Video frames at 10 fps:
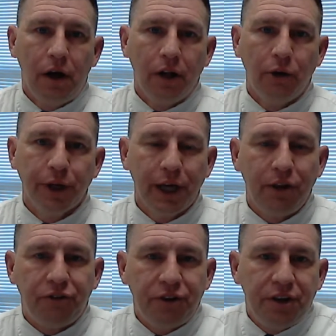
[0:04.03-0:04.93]
Hello
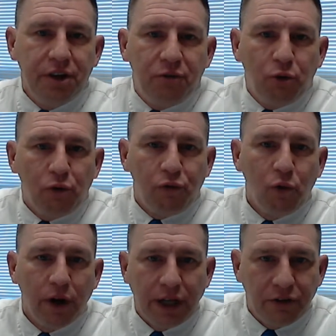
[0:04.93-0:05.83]
again,
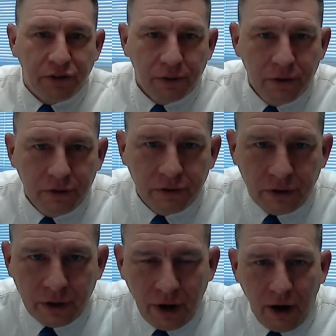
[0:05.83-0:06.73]
CE448
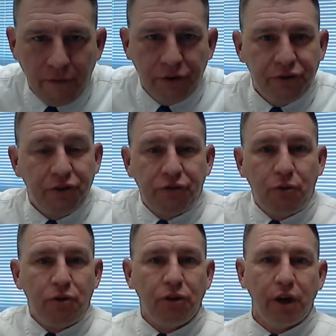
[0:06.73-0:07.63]
students. This is
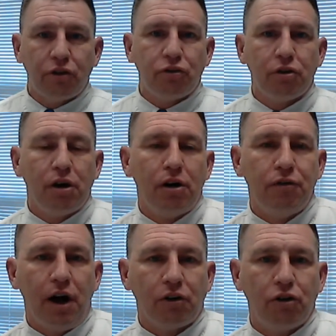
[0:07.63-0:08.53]
for the lecture
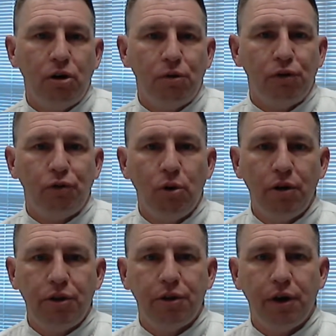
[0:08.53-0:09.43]
of October
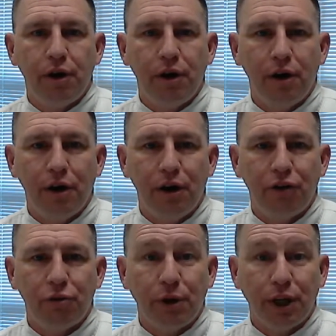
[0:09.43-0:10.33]
4th,
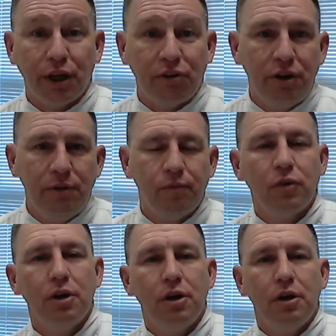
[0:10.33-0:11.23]
2019.
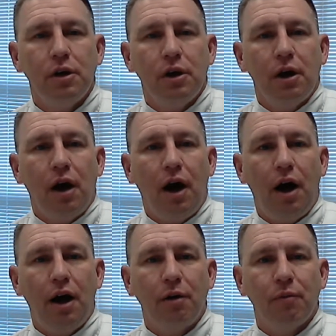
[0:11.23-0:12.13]

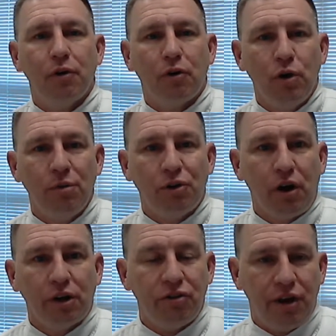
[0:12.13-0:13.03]
I'm going to be
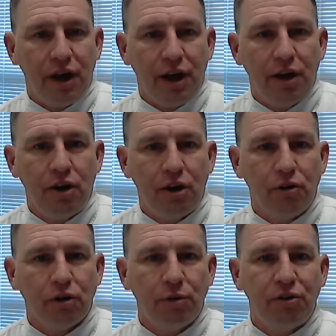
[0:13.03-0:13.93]
talking today,
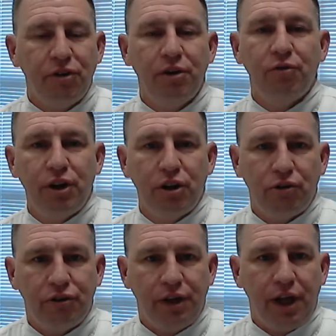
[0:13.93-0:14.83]
and you're going to be seeing
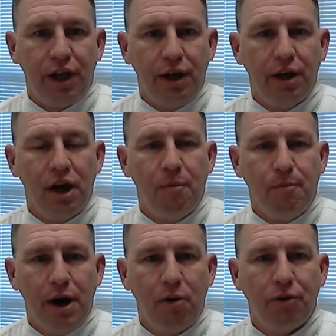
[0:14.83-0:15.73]
videos today
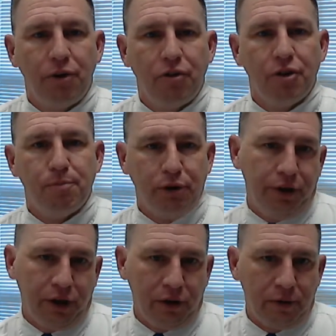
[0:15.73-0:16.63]
about the
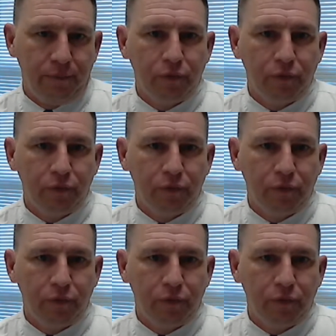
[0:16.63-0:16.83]
building code.